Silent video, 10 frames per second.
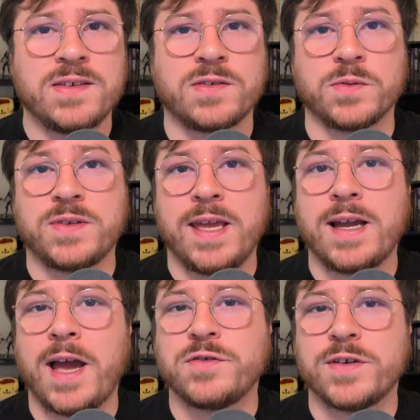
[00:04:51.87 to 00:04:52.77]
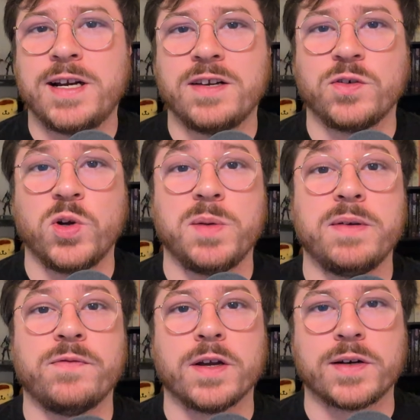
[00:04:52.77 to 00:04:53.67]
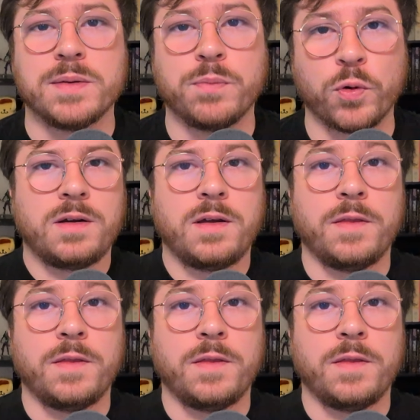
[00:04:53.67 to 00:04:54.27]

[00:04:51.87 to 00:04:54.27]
so staying hydrated is going to be very important.